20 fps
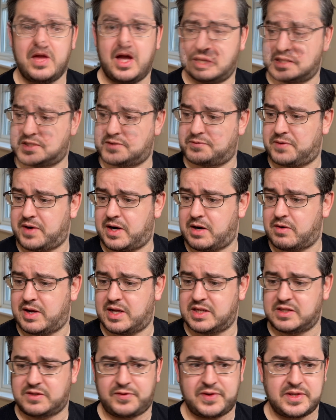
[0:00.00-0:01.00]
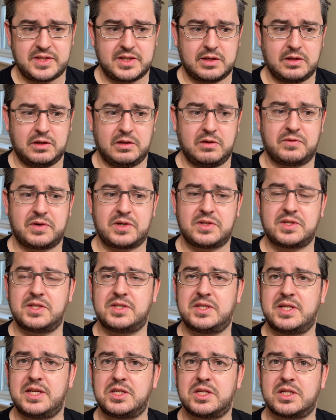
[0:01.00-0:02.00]
As far as physical
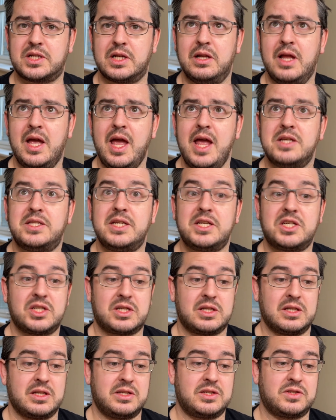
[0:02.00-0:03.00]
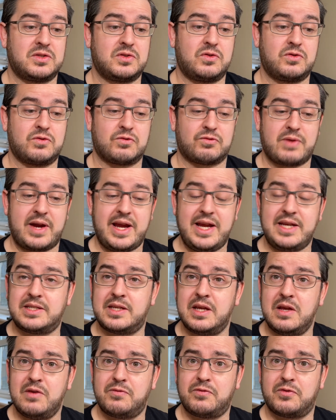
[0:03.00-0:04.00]
versus digital, digital is
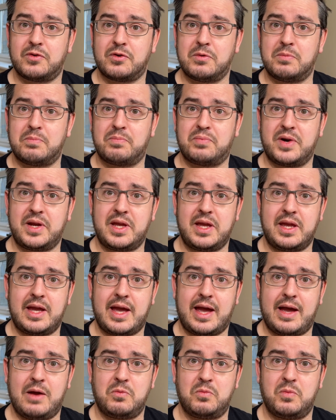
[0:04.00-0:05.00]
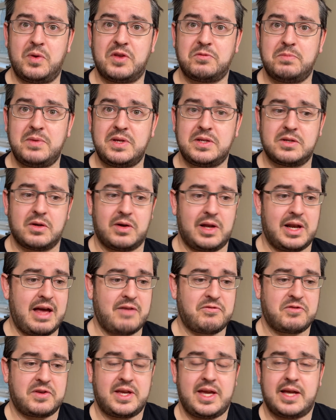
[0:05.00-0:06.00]
great for bringing out with me. So I'll
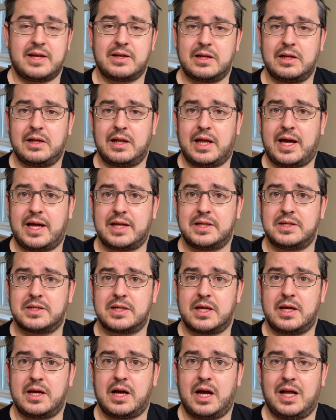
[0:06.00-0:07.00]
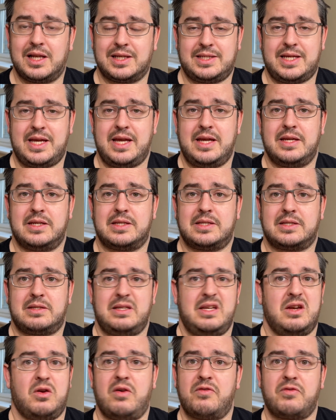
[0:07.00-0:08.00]
have a Kindle and I'll take it,
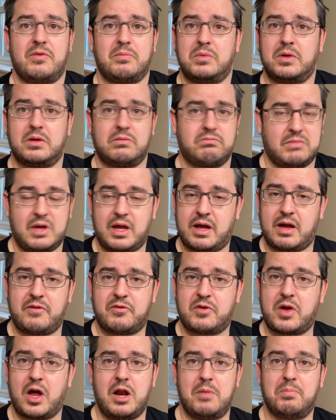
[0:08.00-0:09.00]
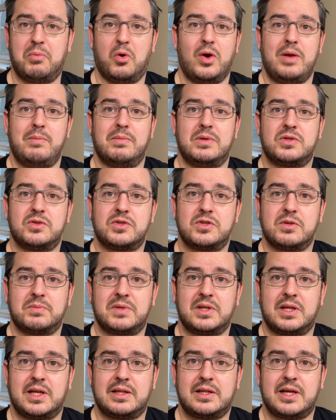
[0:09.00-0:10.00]
if I've got an appointment or
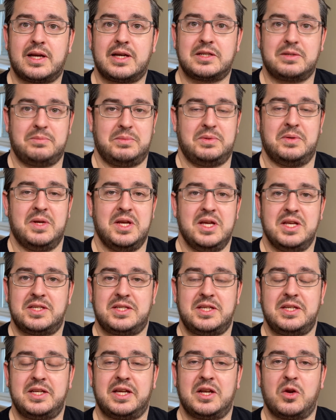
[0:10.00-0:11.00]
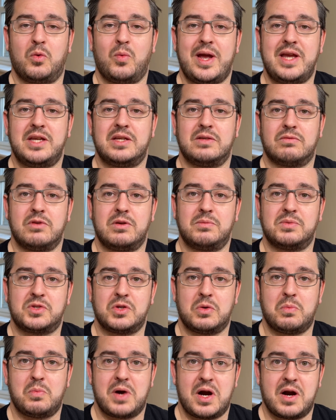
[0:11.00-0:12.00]
something like that, I'm sitting in a waiting room
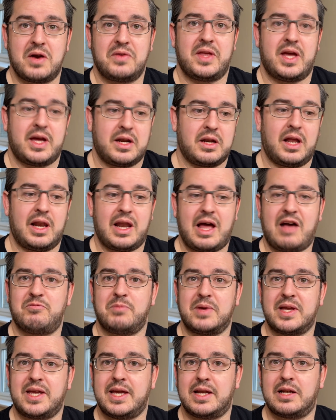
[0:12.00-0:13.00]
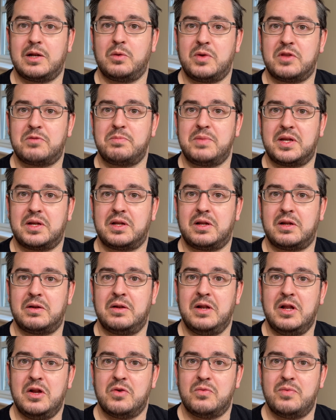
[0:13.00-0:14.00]
somewhere, then I'll have my Kindle with me and
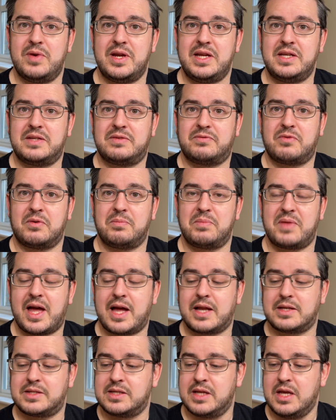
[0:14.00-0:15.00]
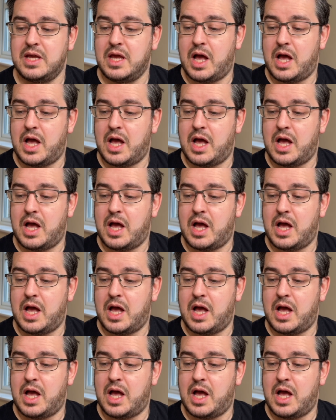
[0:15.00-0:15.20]
I'll read from that.